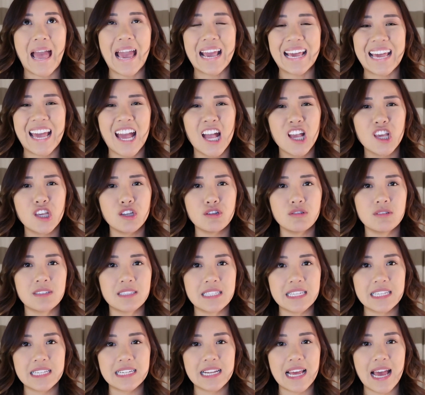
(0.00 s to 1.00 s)
I can't
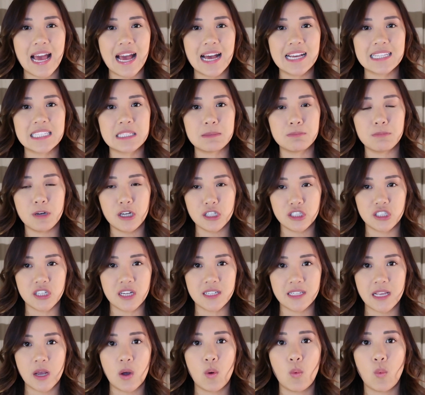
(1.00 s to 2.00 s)
use it as much
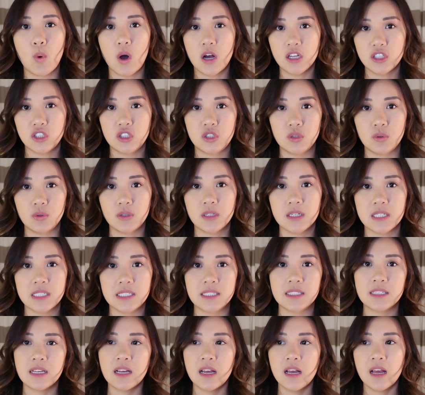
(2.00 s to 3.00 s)
as I want to,
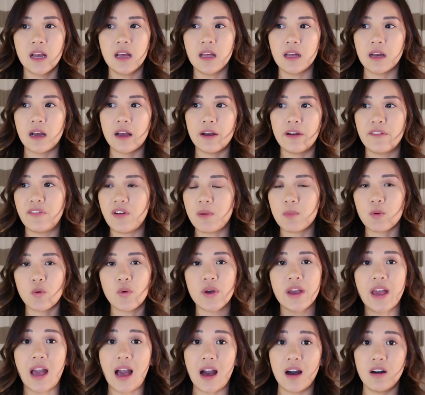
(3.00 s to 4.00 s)
because if I'm
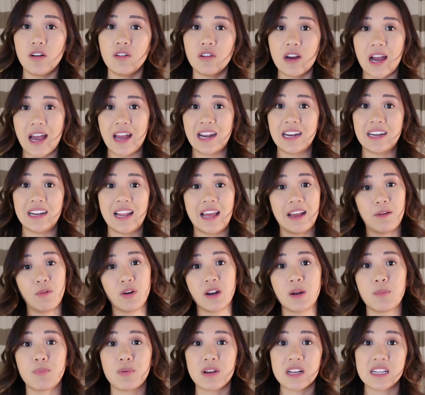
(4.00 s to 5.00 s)
going out, I
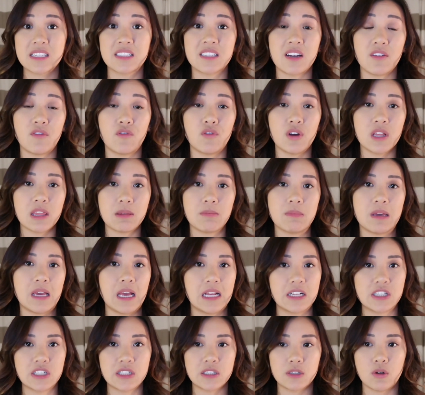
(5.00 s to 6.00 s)
want to bring stuff with me.
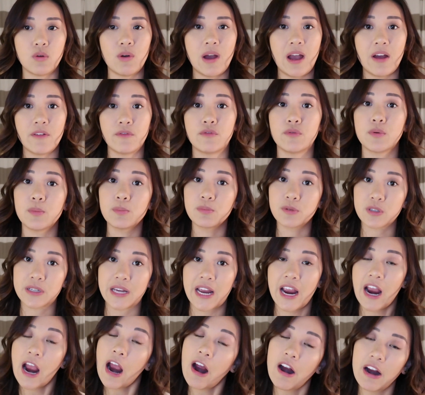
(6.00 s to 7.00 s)
I just don't have room to
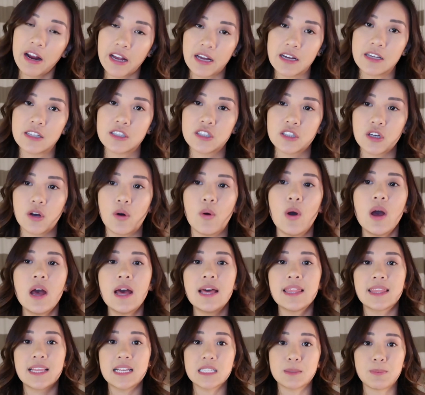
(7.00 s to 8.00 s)
carry it. So
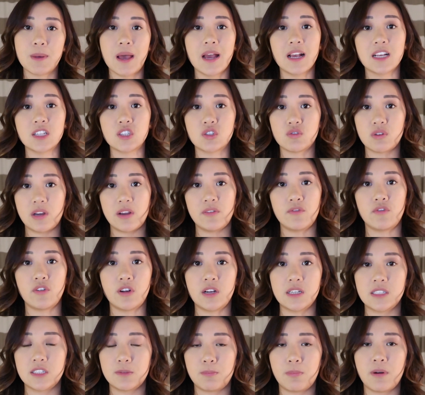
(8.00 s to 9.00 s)
this bag is great for
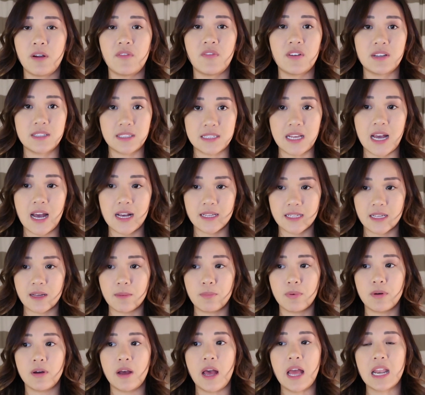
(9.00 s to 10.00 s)
it. It's a perfect size. I
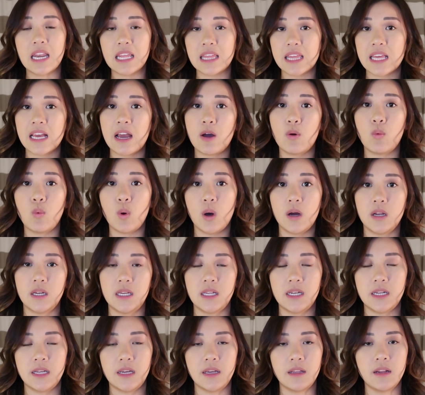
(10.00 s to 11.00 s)
can put anything I want
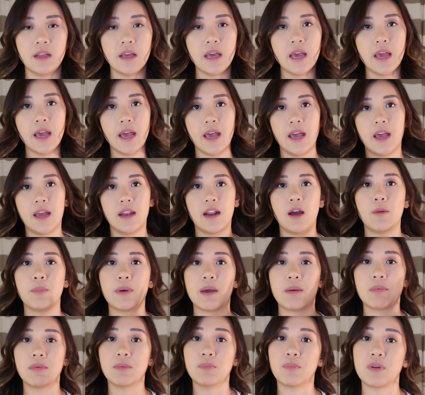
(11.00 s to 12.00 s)
in it, and I'll
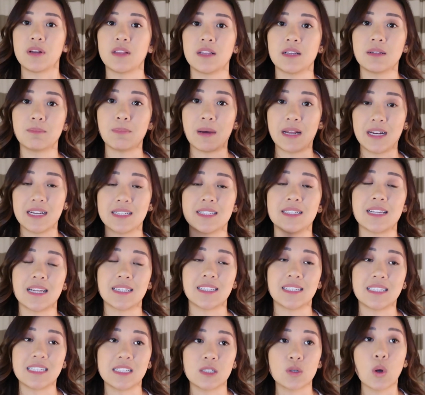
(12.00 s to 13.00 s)
be able to bring my
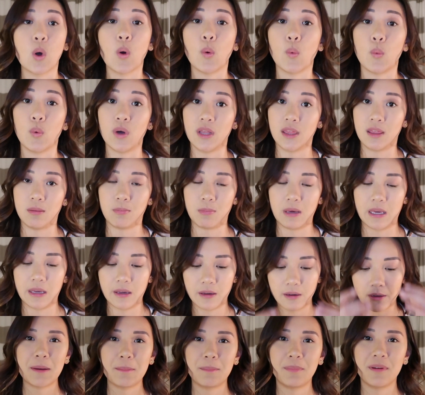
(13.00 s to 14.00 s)
necessities with
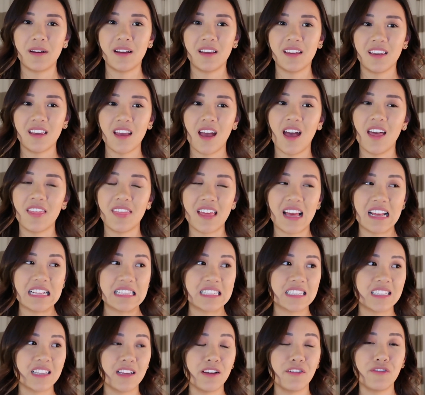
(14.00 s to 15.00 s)
me. But yeah,
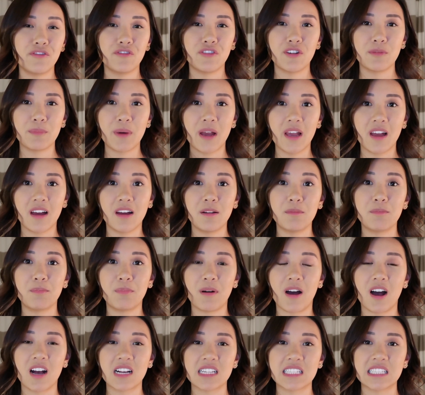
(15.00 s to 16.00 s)
that's it for my
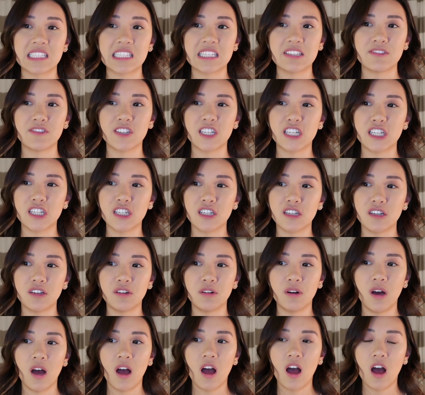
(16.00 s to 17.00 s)
unboxing
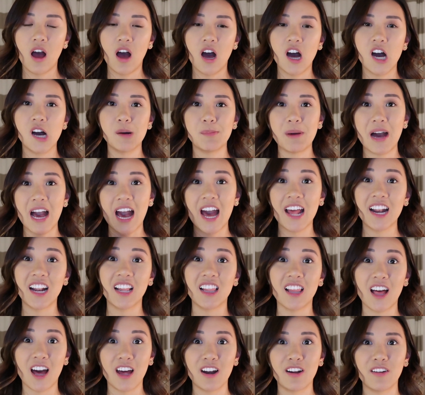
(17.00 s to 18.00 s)
video. I had
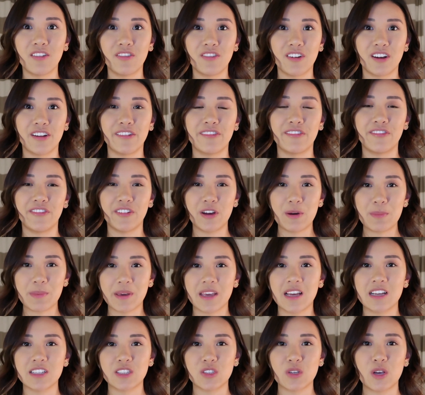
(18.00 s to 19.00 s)
a lot of fun
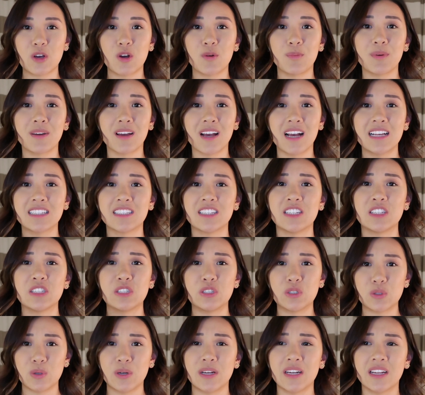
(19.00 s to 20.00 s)
filming it, so I hope you guys
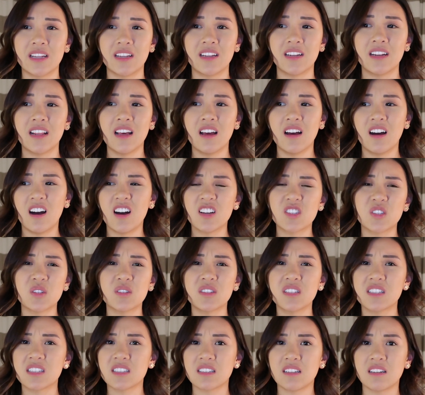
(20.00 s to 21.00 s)
enjoyed it.
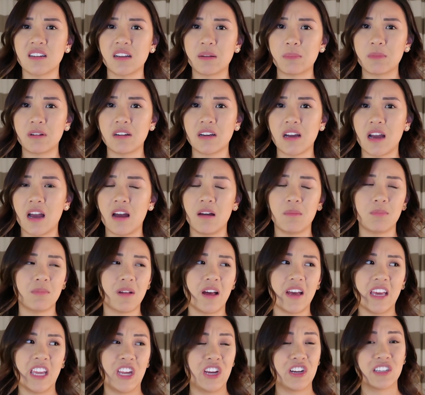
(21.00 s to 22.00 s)
Also, disclaimer, I'm
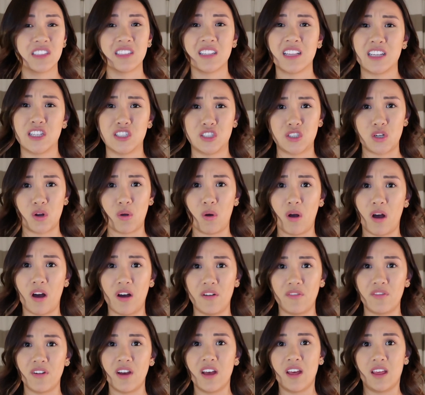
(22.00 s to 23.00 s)
not here to like show
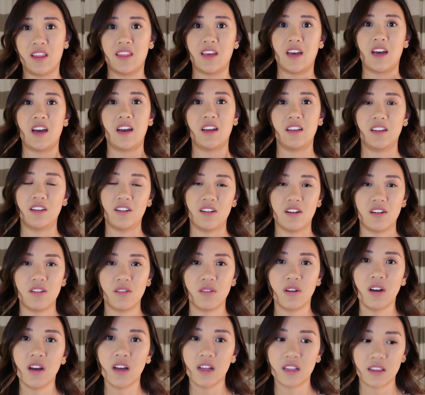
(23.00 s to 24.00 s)
off that, you
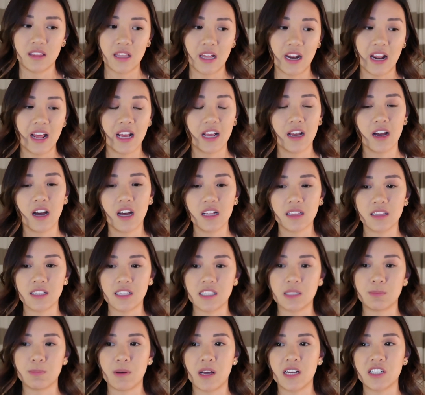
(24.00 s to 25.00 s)
know, that I got
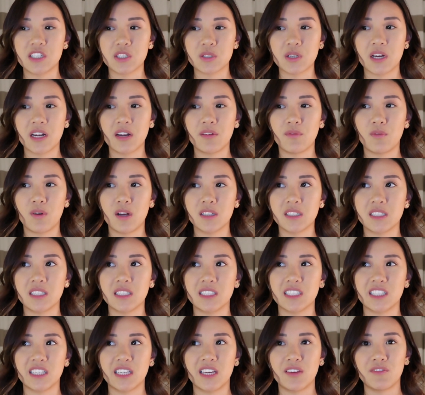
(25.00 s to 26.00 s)
this, but I just kind of wanted
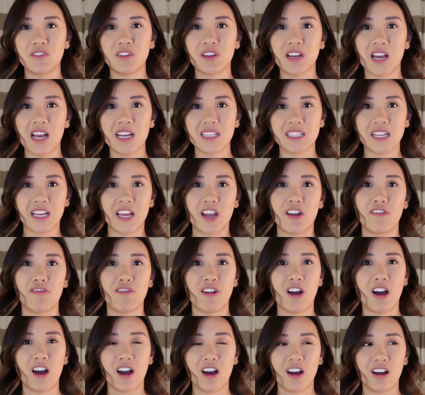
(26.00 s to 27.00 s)
to give you guys like a
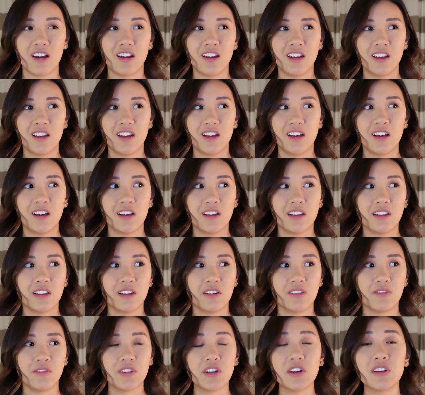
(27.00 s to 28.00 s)
raw,
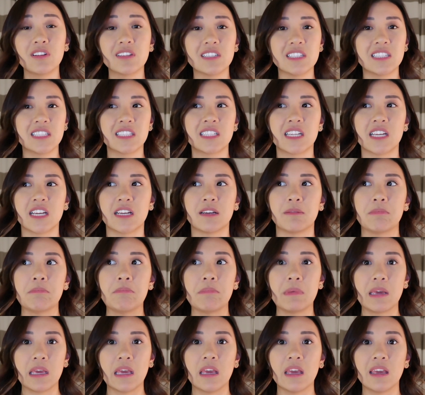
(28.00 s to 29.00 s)
realistic
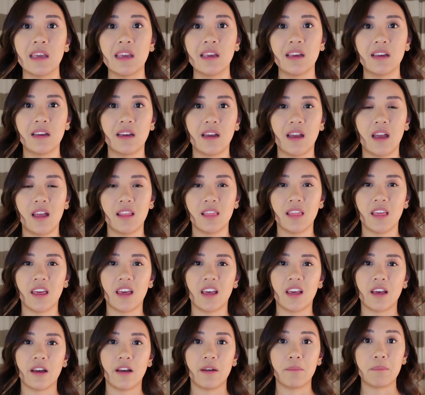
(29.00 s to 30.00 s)
me, and
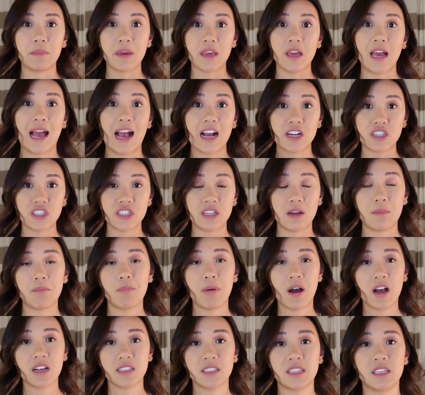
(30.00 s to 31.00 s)
like me actually
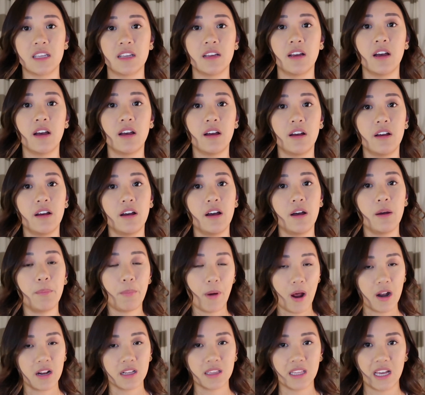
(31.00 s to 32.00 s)
unboxing a
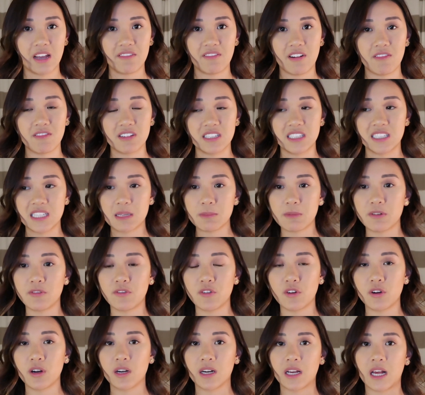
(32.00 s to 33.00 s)
product that I've never seen
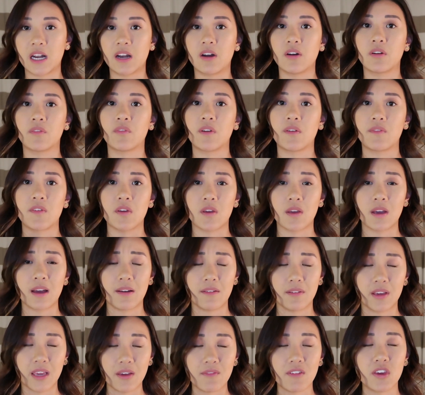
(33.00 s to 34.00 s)
before, and kind of
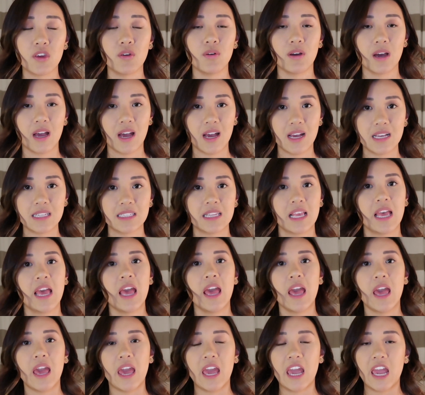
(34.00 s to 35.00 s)
giving you guys
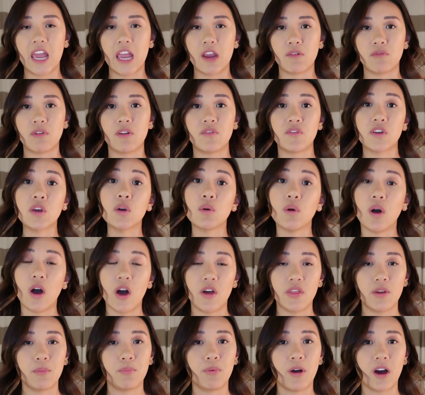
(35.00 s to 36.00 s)
a review
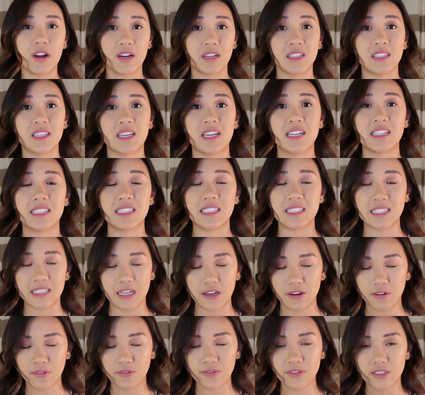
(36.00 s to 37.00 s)
on the product
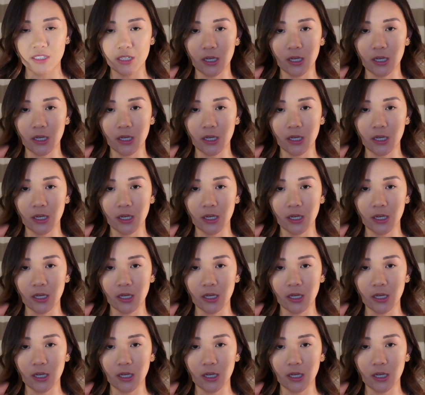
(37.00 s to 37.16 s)
itself.